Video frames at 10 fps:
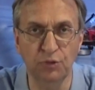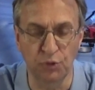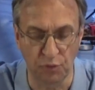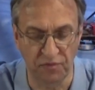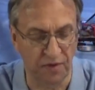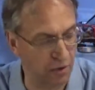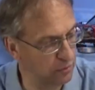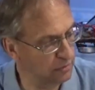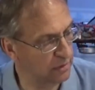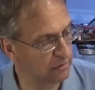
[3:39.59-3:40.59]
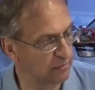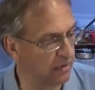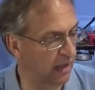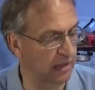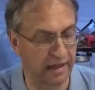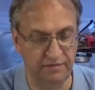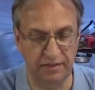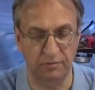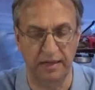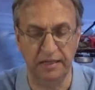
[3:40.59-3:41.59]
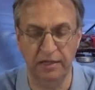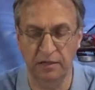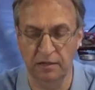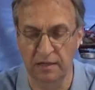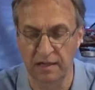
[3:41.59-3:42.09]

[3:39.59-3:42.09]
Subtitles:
to your phone. I'll have it right here.